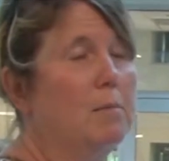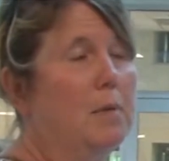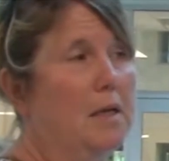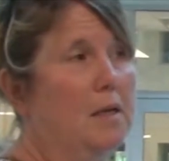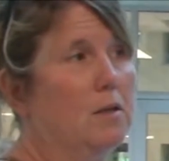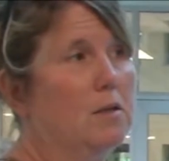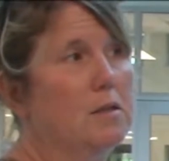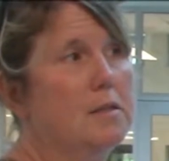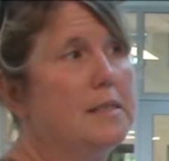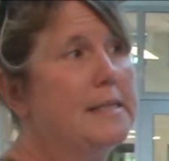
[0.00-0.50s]

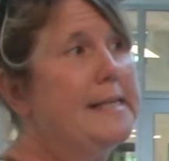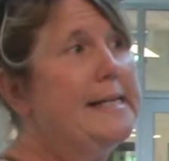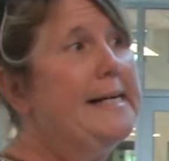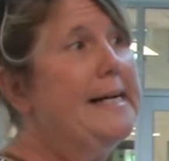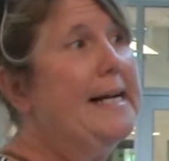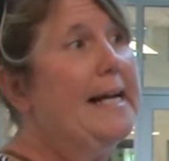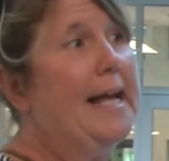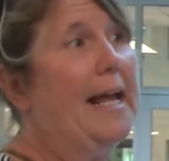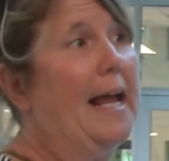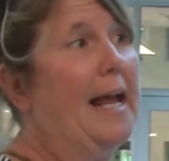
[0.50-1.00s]
Beetles
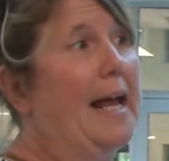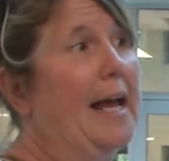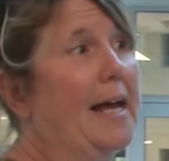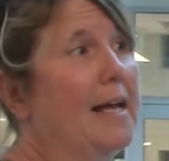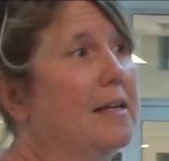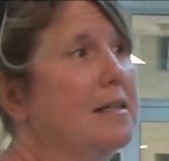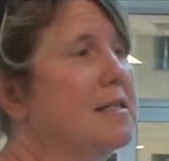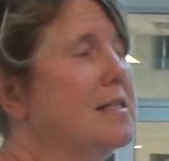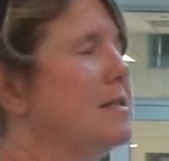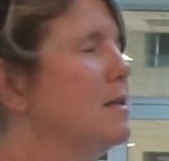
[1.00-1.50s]

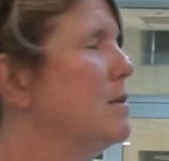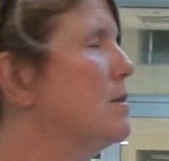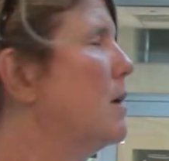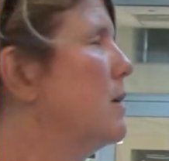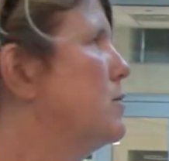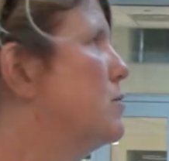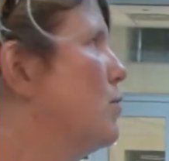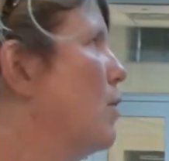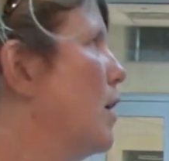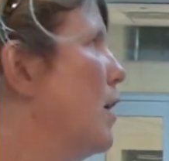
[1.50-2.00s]
and
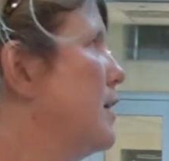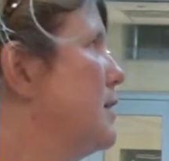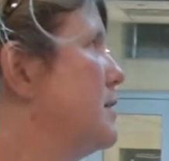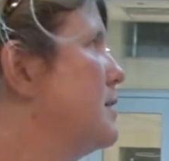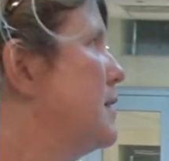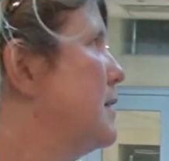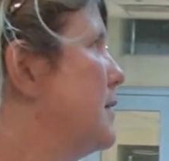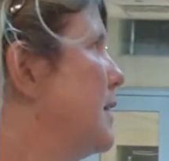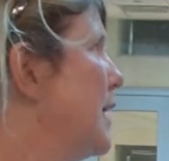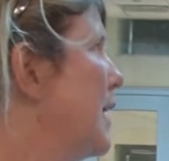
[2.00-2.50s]
draws
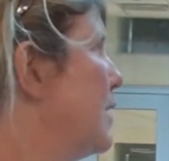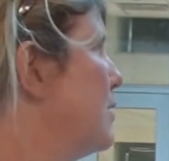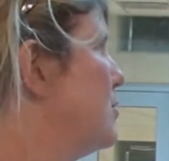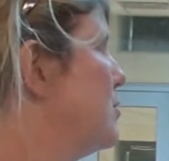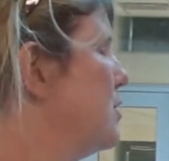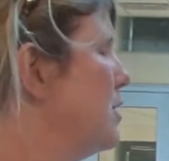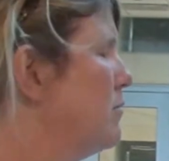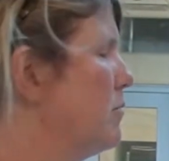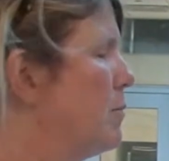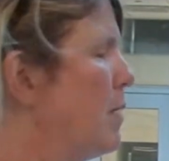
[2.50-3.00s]
the
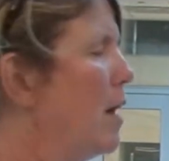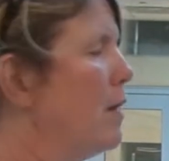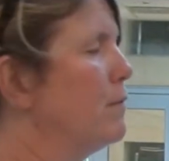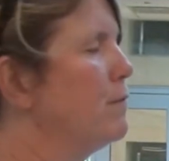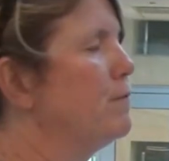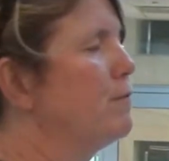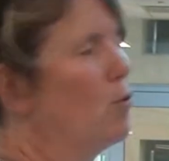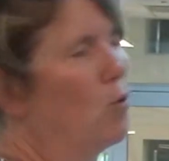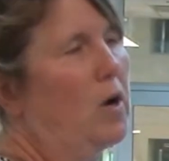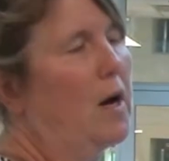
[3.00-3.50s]
energy of about
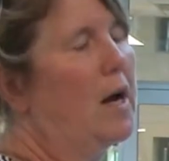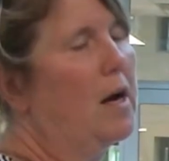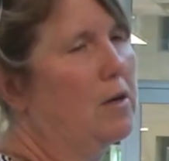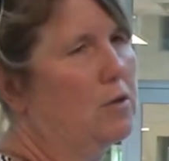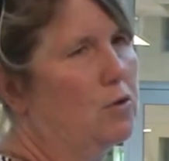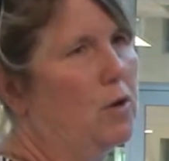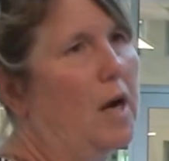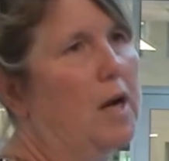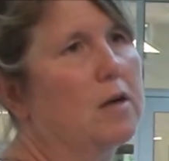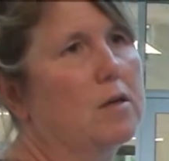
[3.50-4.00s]
four hair
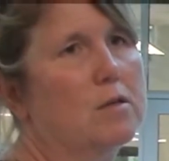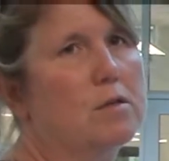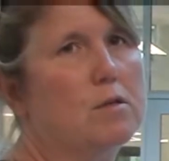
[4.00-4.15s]
dryers,